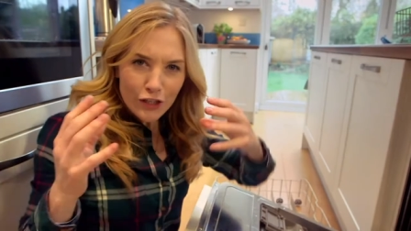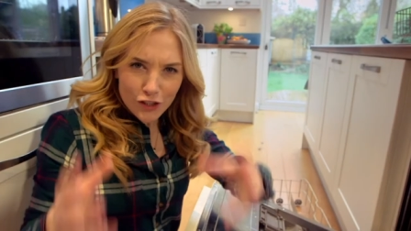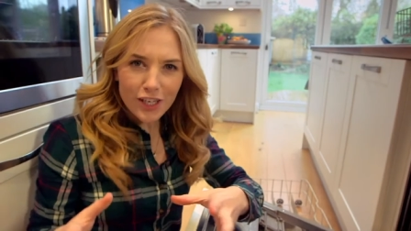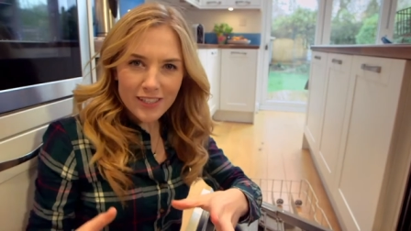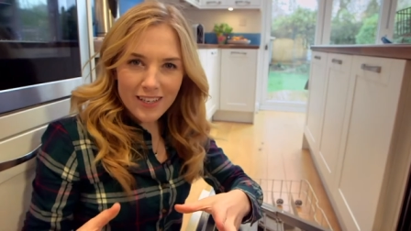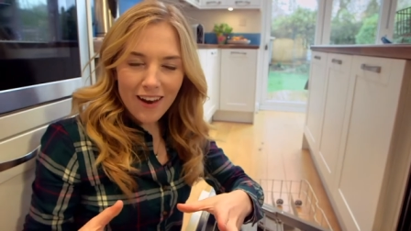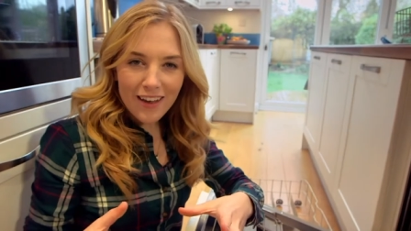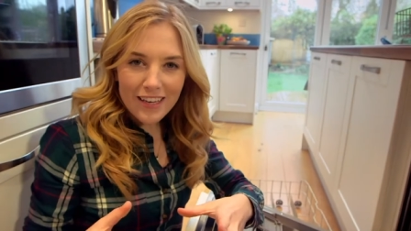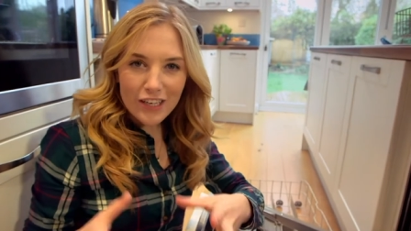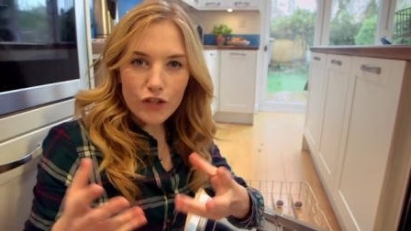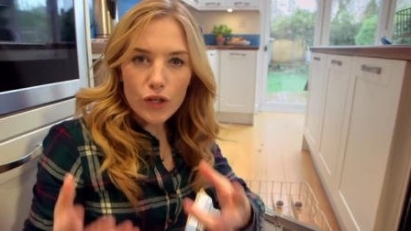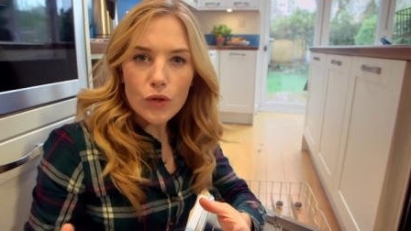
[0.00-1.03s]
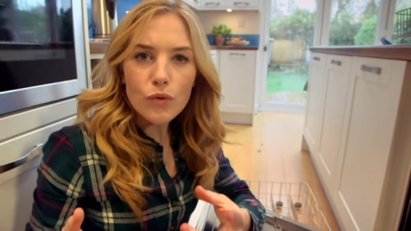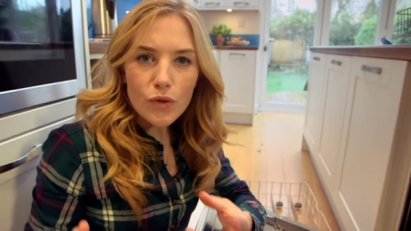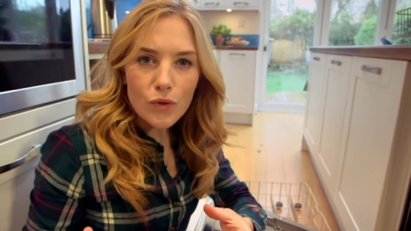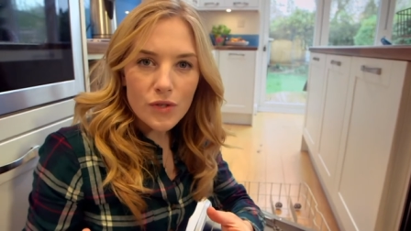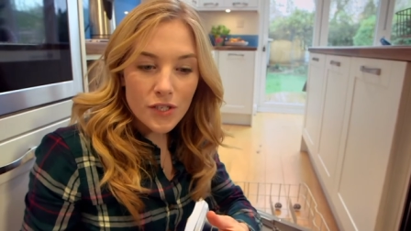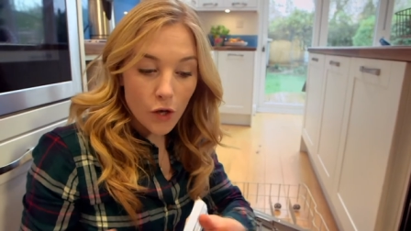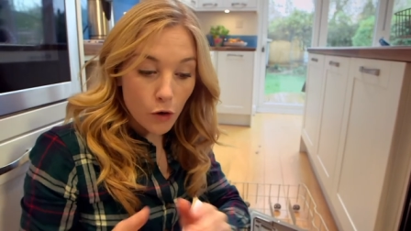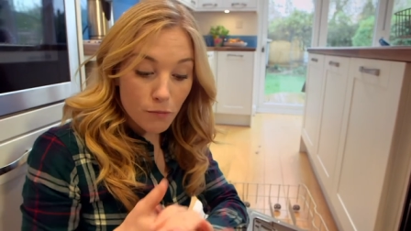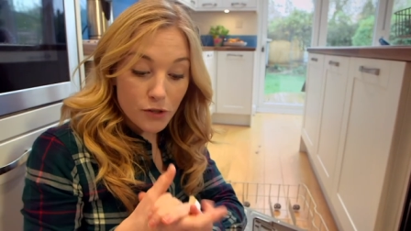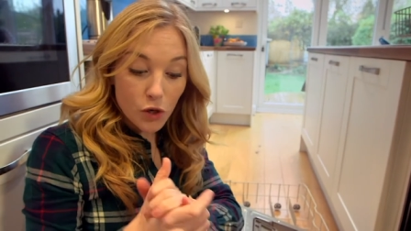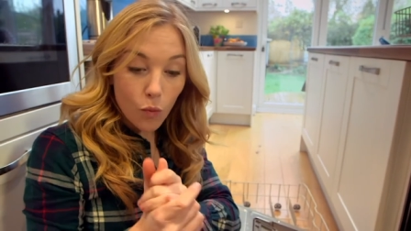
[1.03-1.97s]
Just like you use
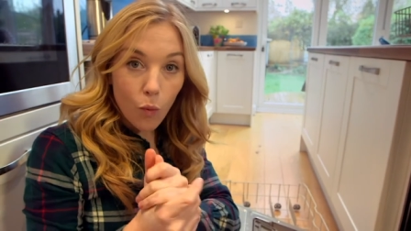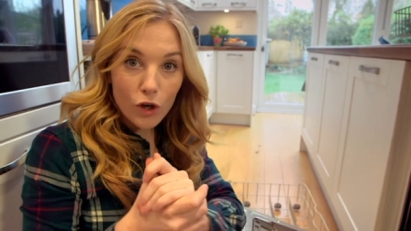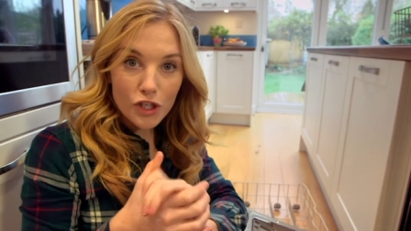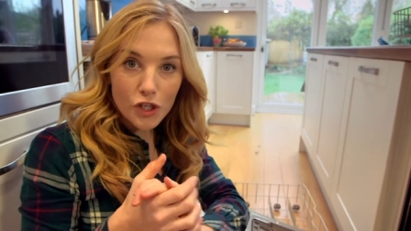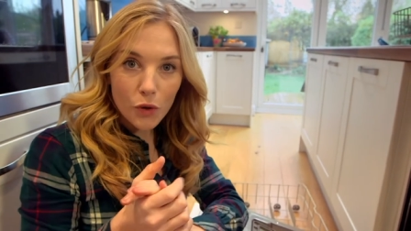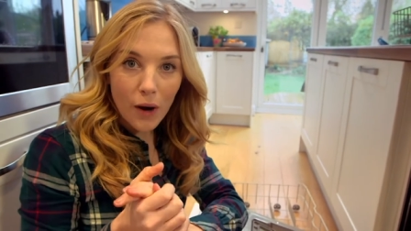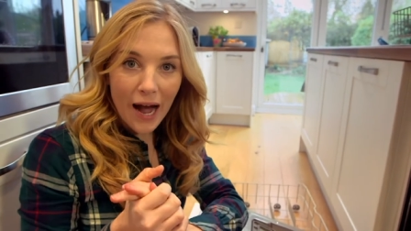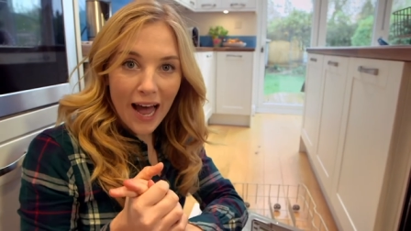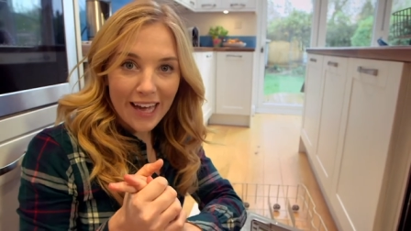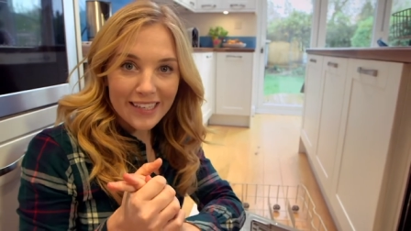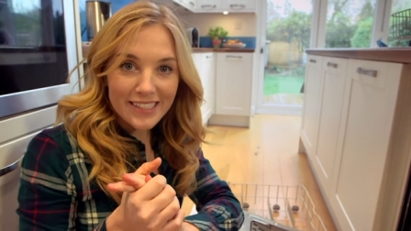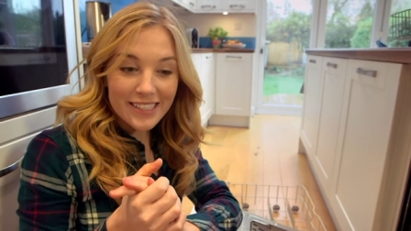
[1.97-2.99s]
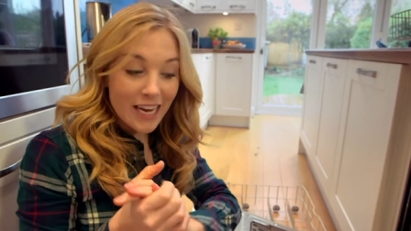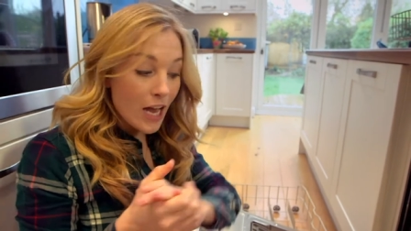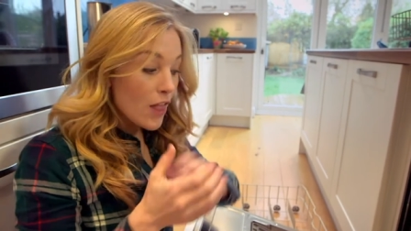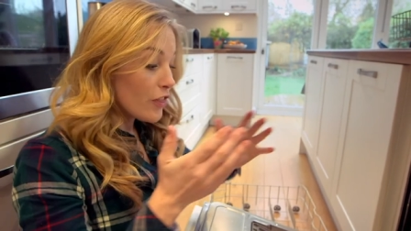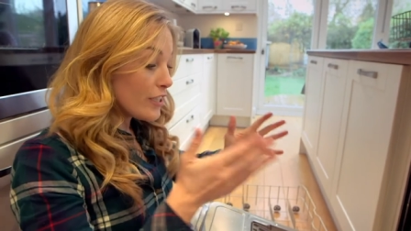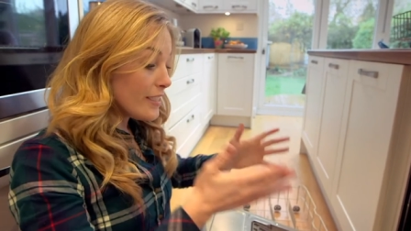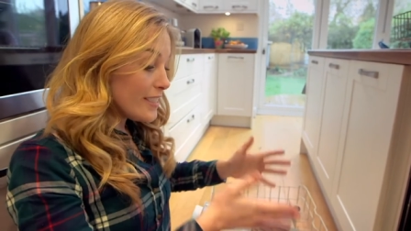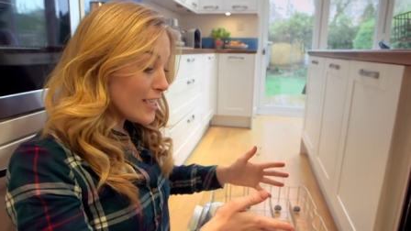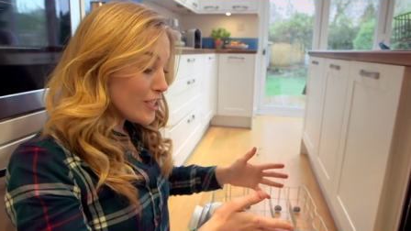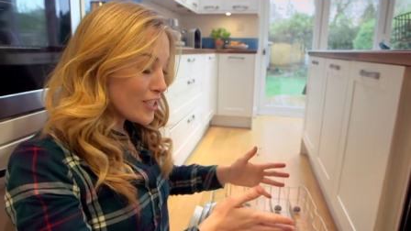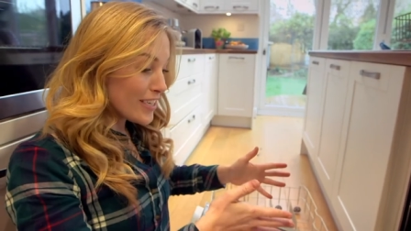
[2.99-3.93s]
soap to wash your hands, the
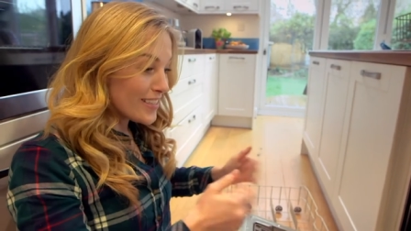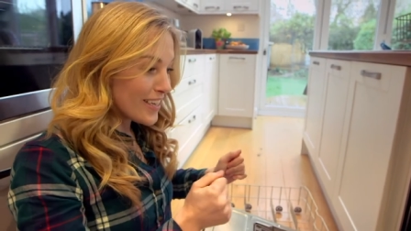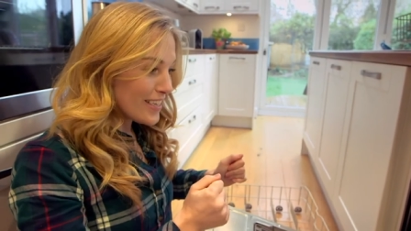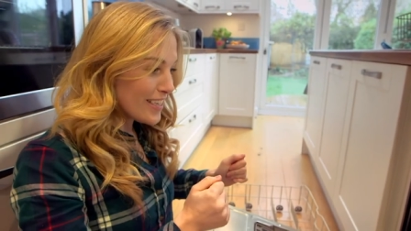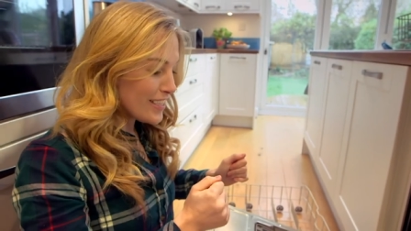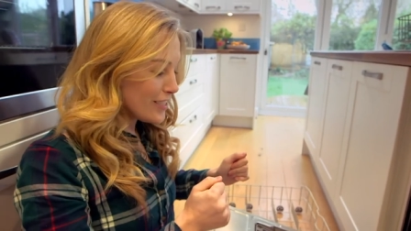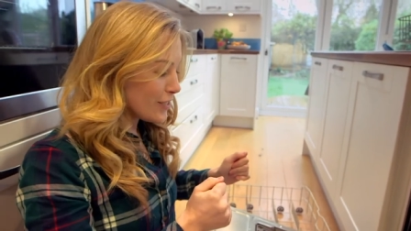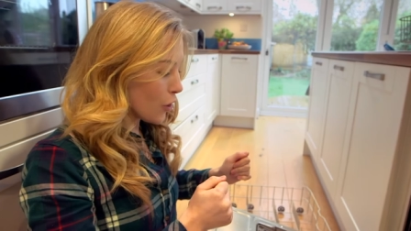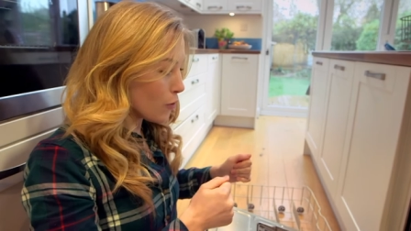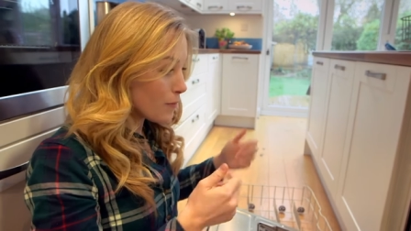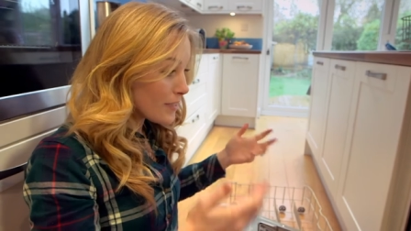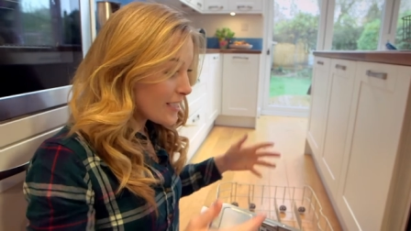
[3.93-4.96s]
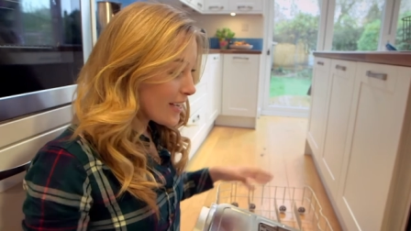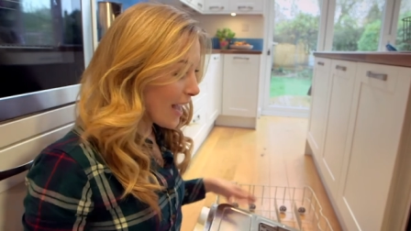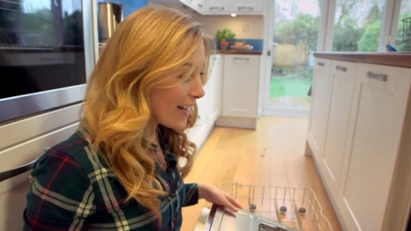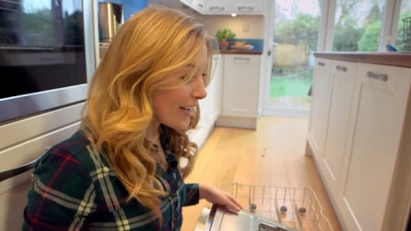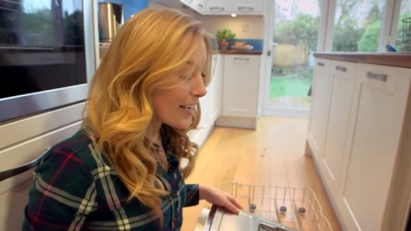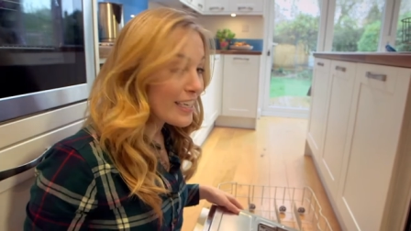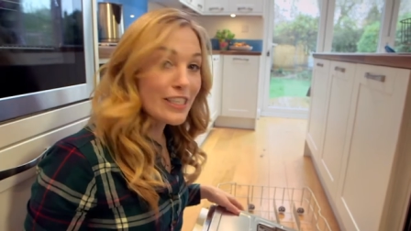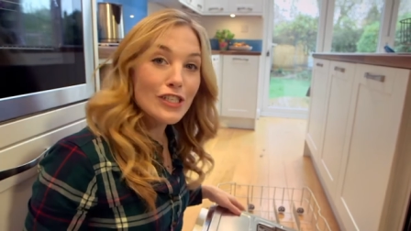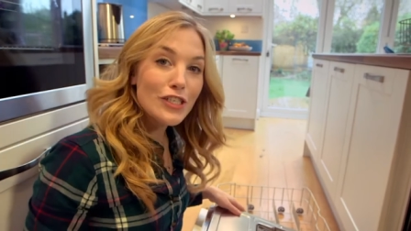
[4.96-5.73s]
dishes need soap to get clean